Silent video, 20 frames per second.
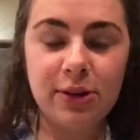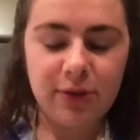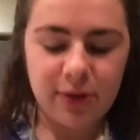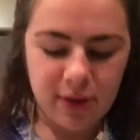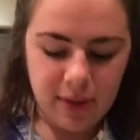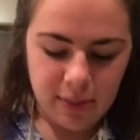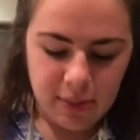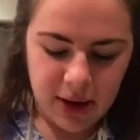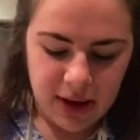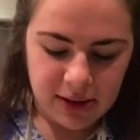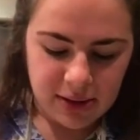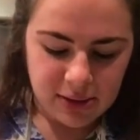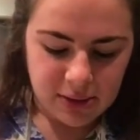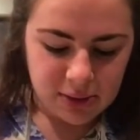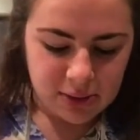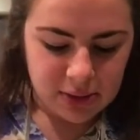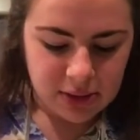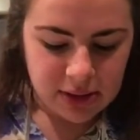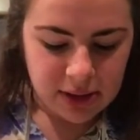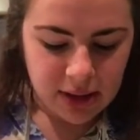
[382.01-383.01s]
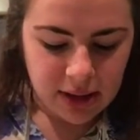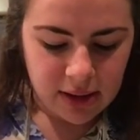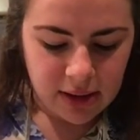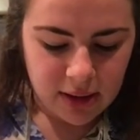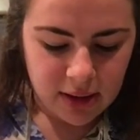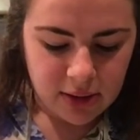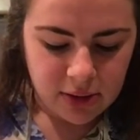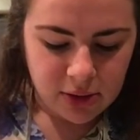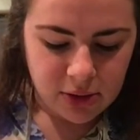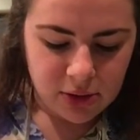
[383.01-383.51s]
you've combined it all together,
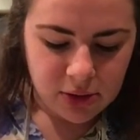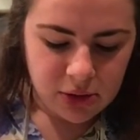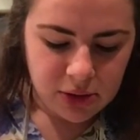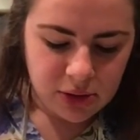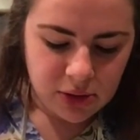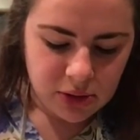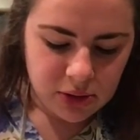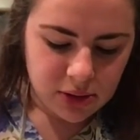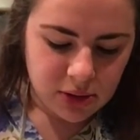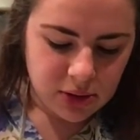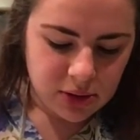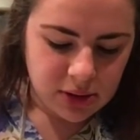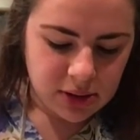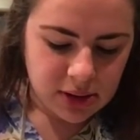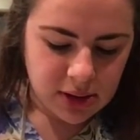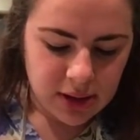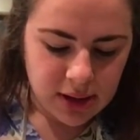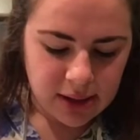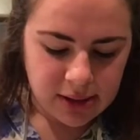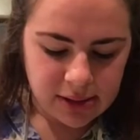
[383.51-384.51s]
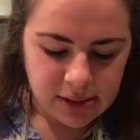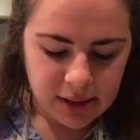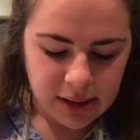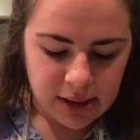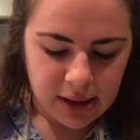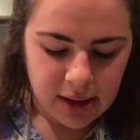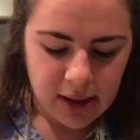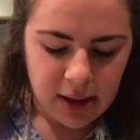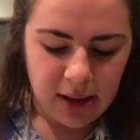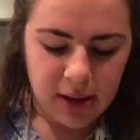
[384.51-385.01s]
you should get
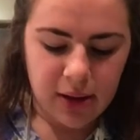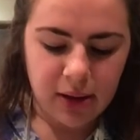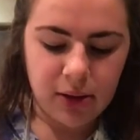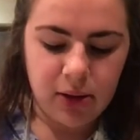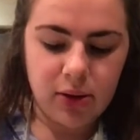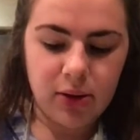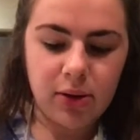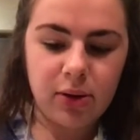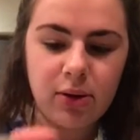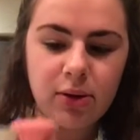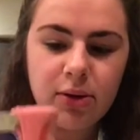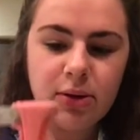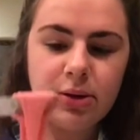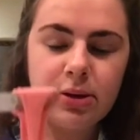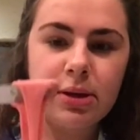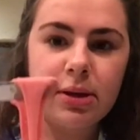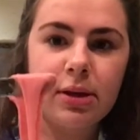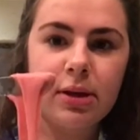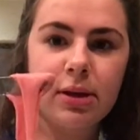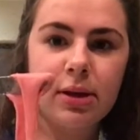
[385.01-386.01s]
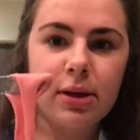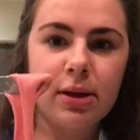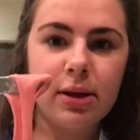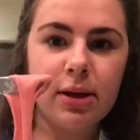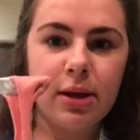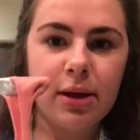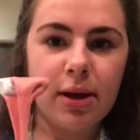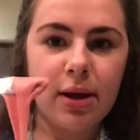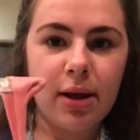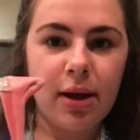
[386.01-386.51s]
a good
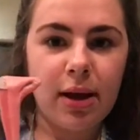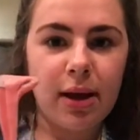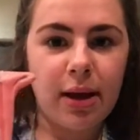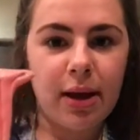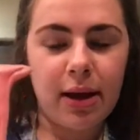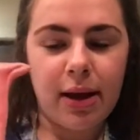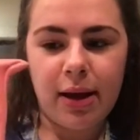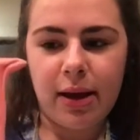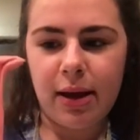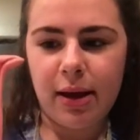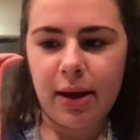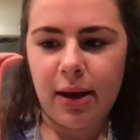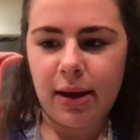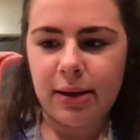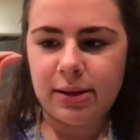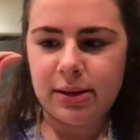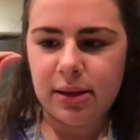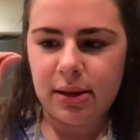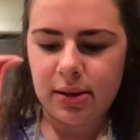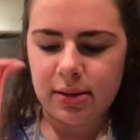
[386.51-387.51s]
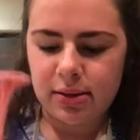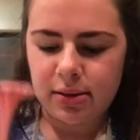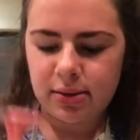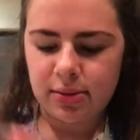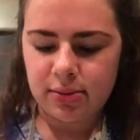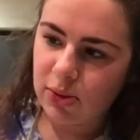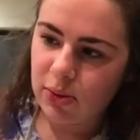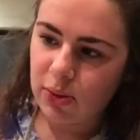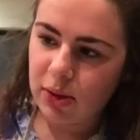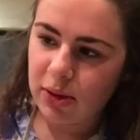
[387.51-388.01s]
icing.
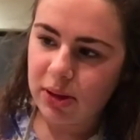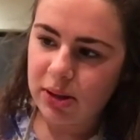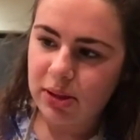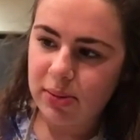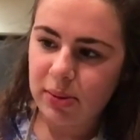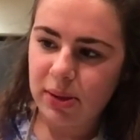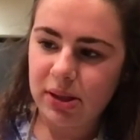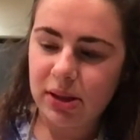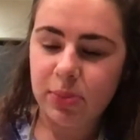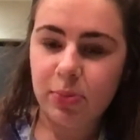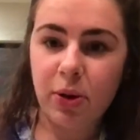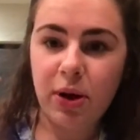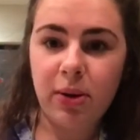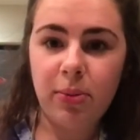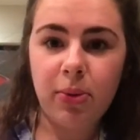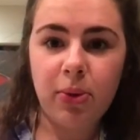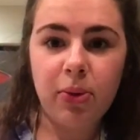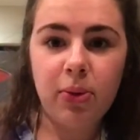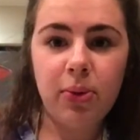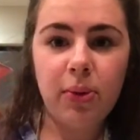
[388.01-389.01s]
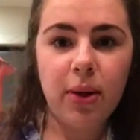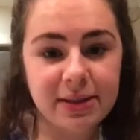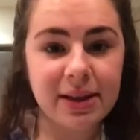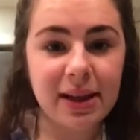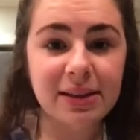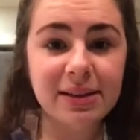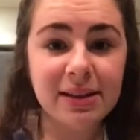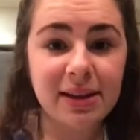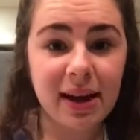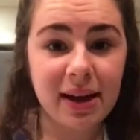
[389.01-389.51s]
You want it to be spreadable. So
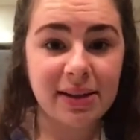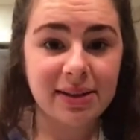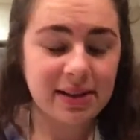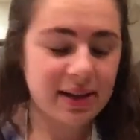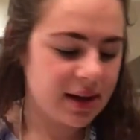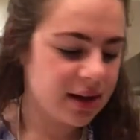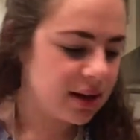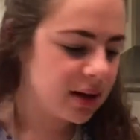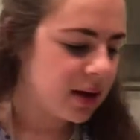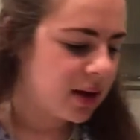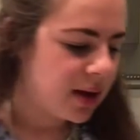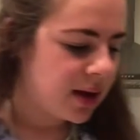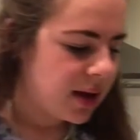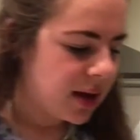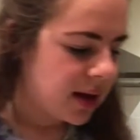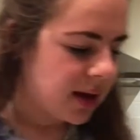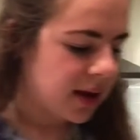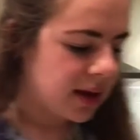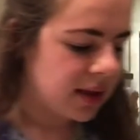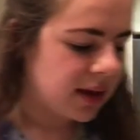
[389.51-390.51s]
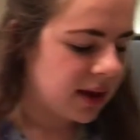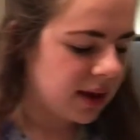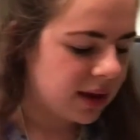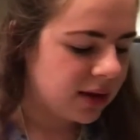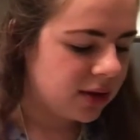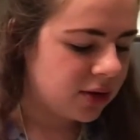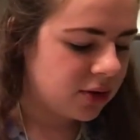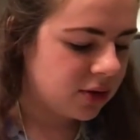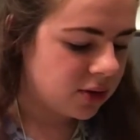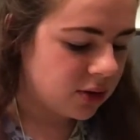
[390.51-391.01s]
that's the icing, and
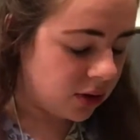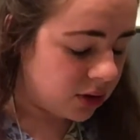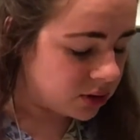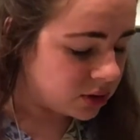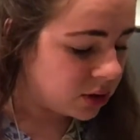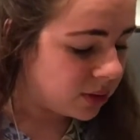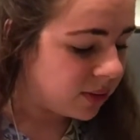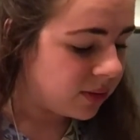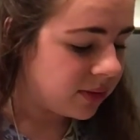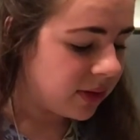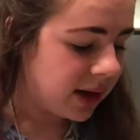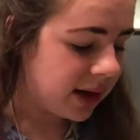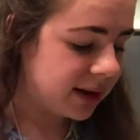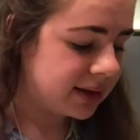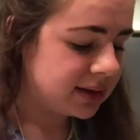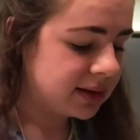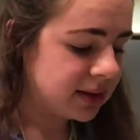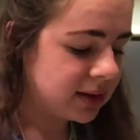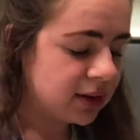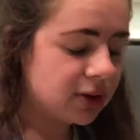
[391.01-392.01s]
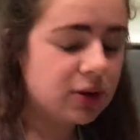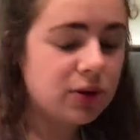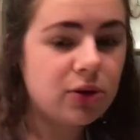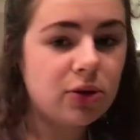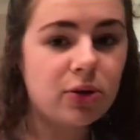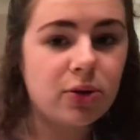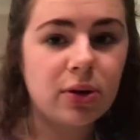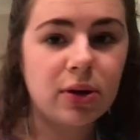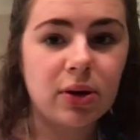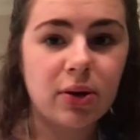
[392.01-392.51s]
then on top of the icing
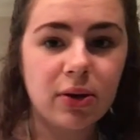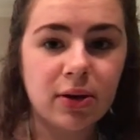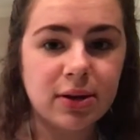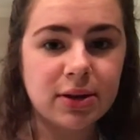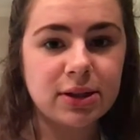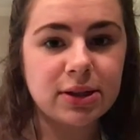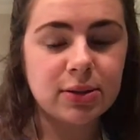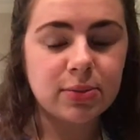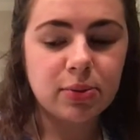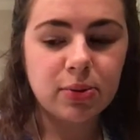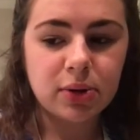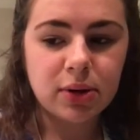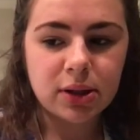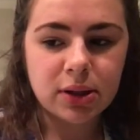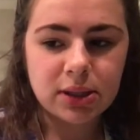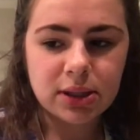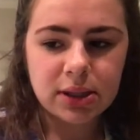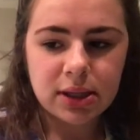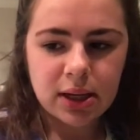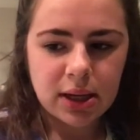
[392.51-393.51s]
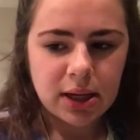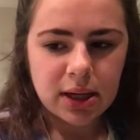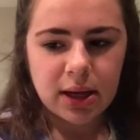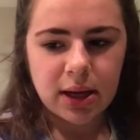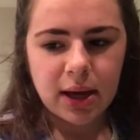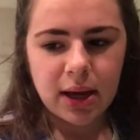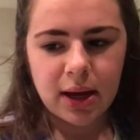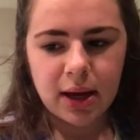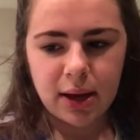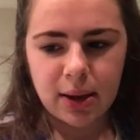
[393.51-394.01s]
you are going to put
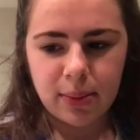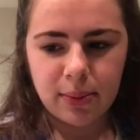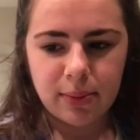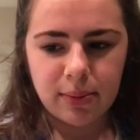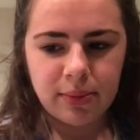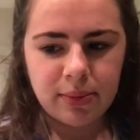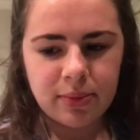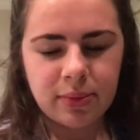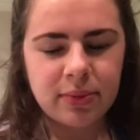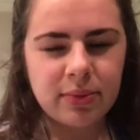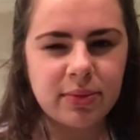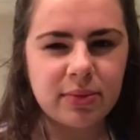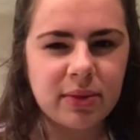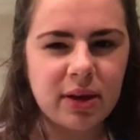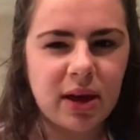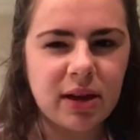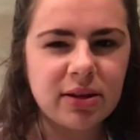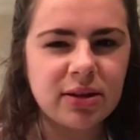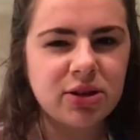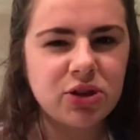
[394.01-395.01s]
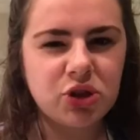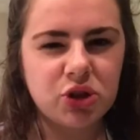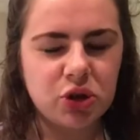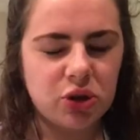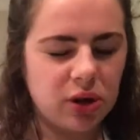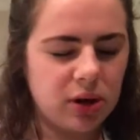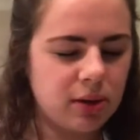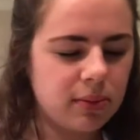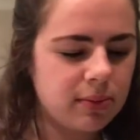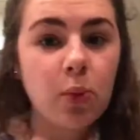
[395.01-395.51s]
coloured
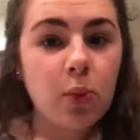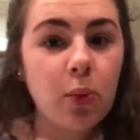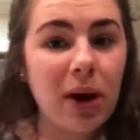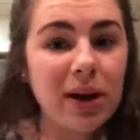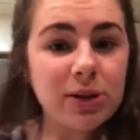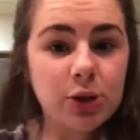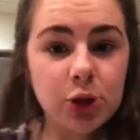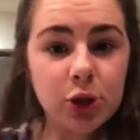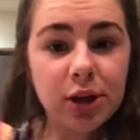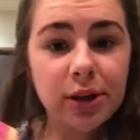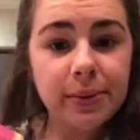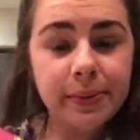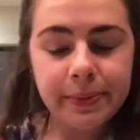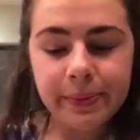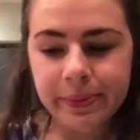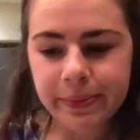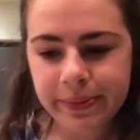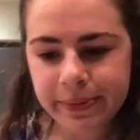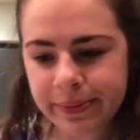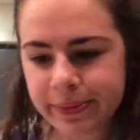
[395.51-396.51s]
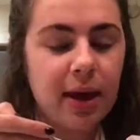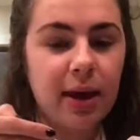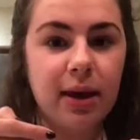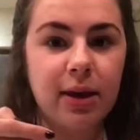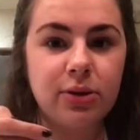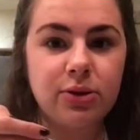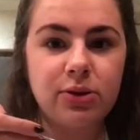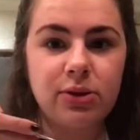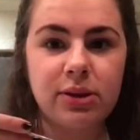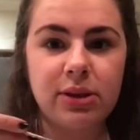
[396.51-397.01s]
sugar, white sugar,
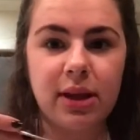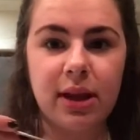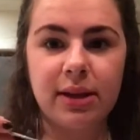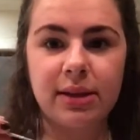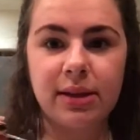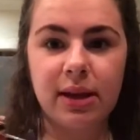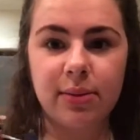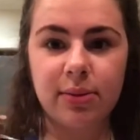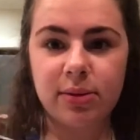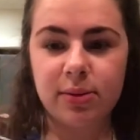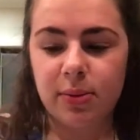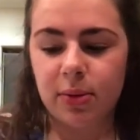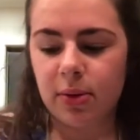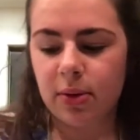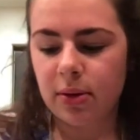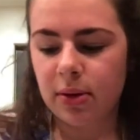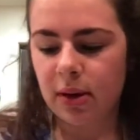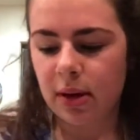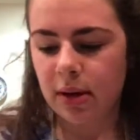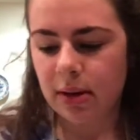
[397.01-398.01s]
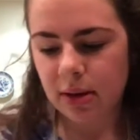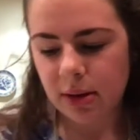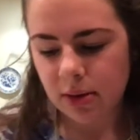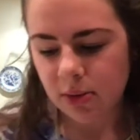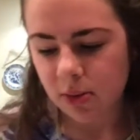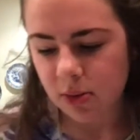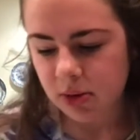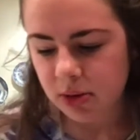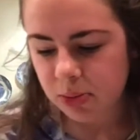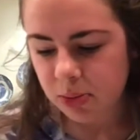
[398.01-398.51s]
and you just get a tablespoon, and then you
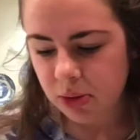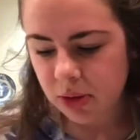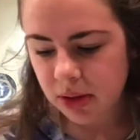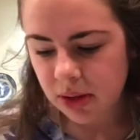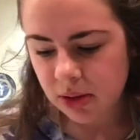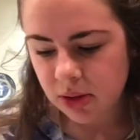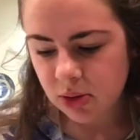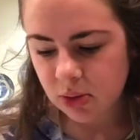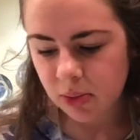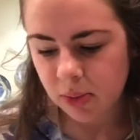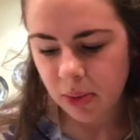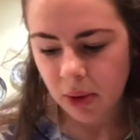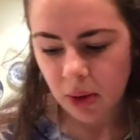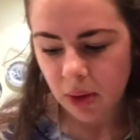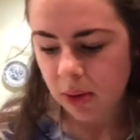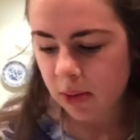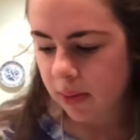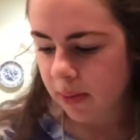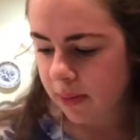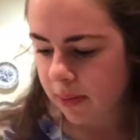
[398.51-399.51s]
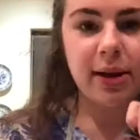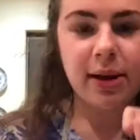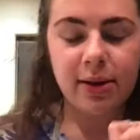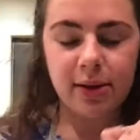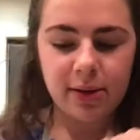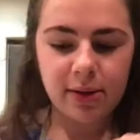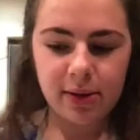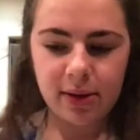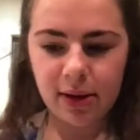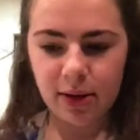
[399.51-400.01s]
want to put it into a bowl.
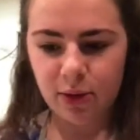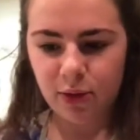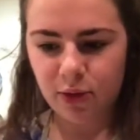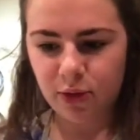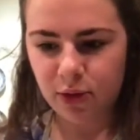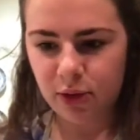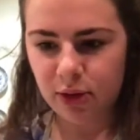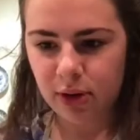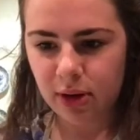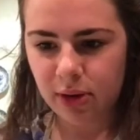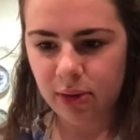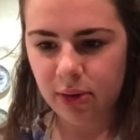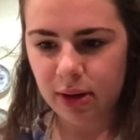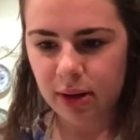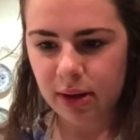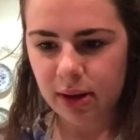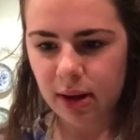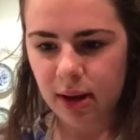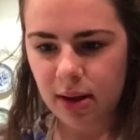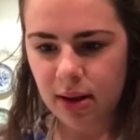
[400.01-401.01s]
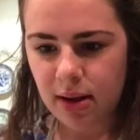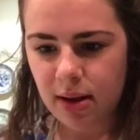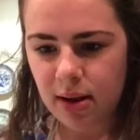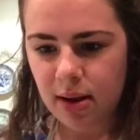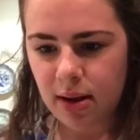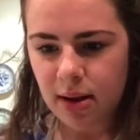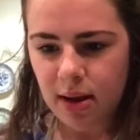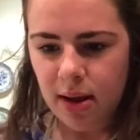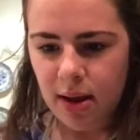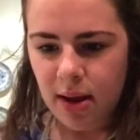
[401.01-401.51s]
Get your food colouring again,
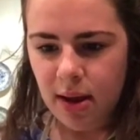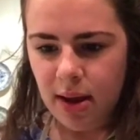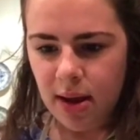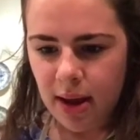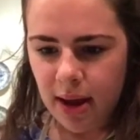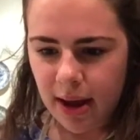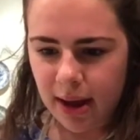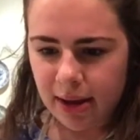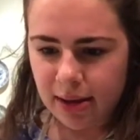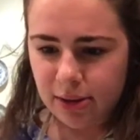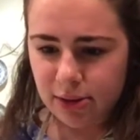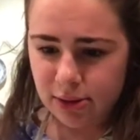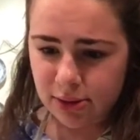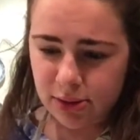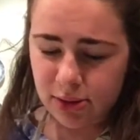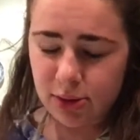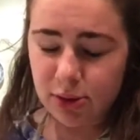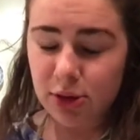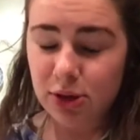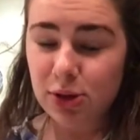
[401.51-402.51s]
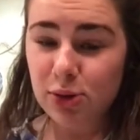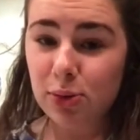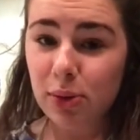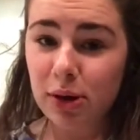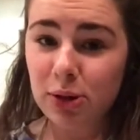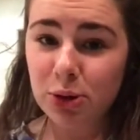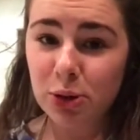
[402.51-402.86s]
and just 1